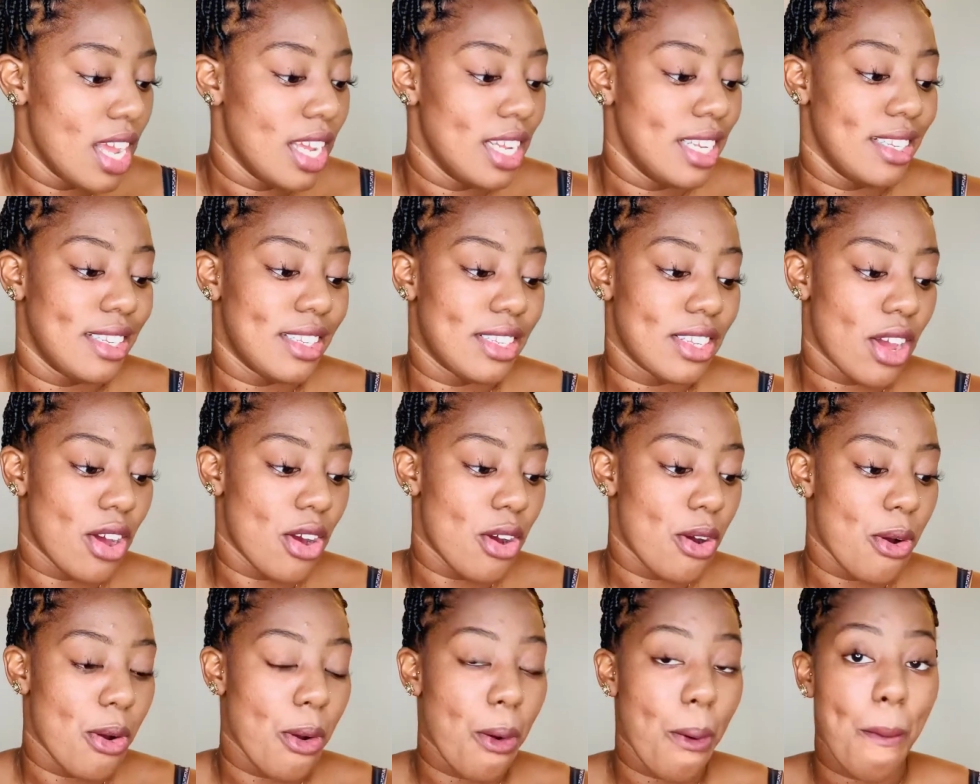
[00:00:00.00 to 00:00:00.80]

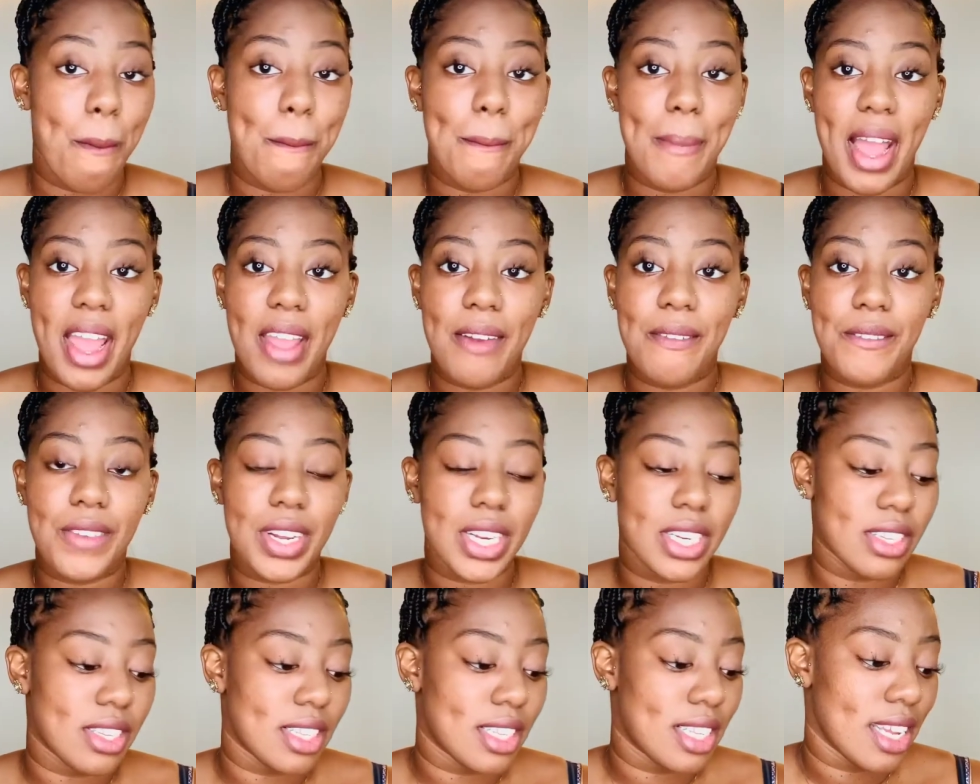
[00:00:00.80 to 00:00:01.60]
So my
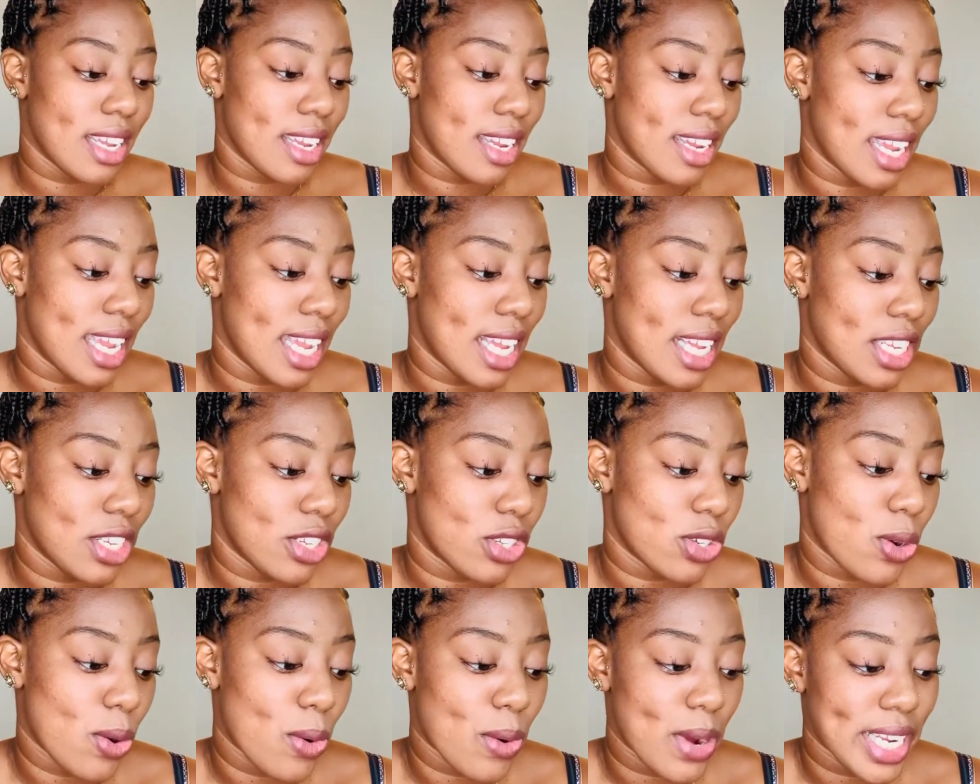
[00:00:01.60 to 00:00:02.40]
first thing is
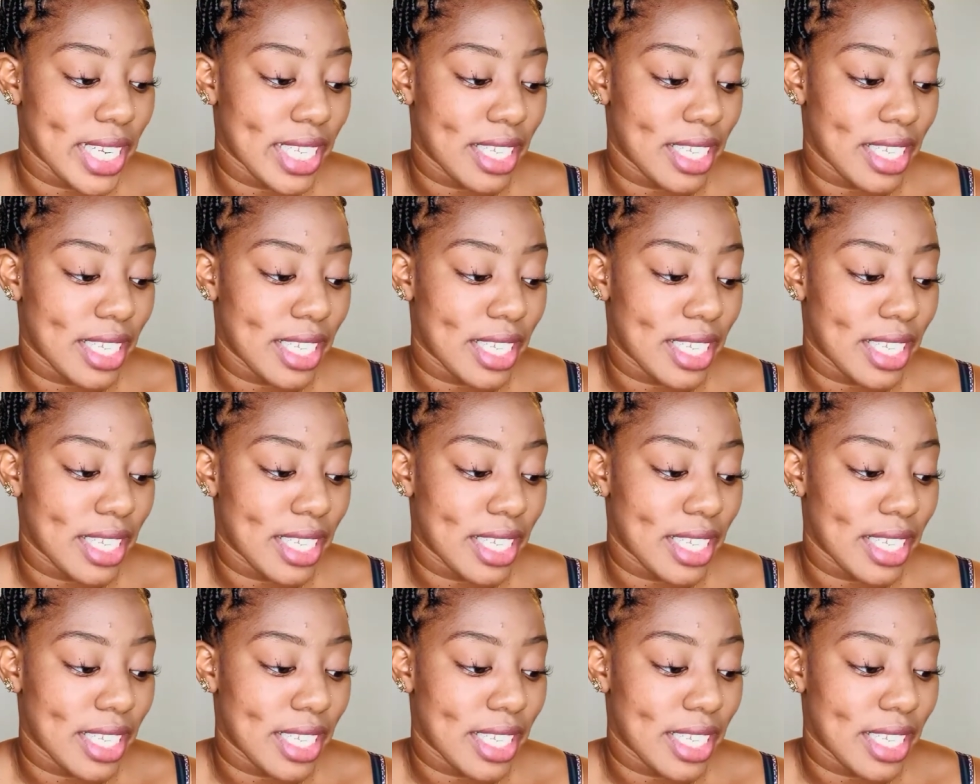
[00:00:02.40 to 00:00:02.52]
going